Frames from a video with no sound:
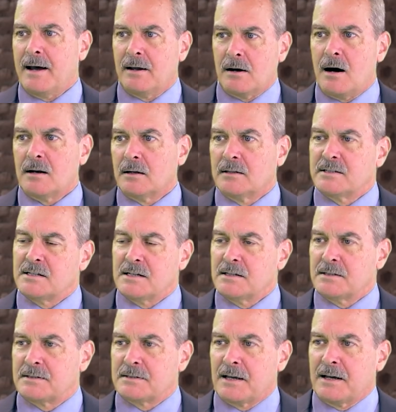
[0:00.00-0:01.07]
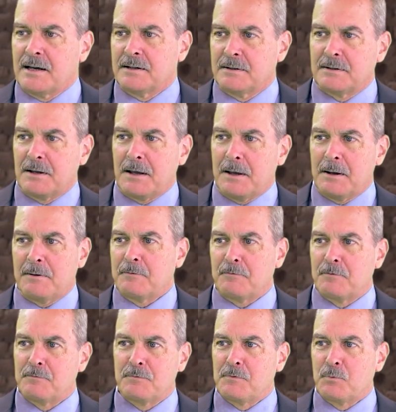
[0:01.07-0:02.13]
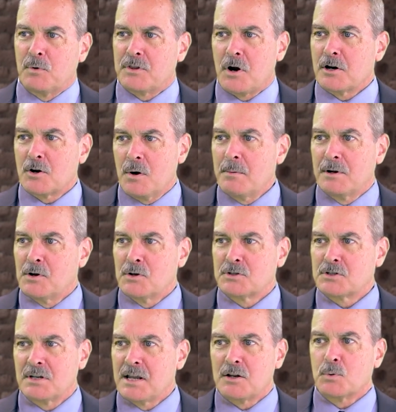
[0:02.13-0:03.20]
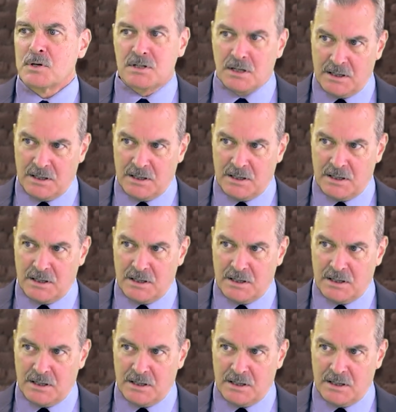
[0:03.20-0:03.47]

ideologies with our criminals, in other words,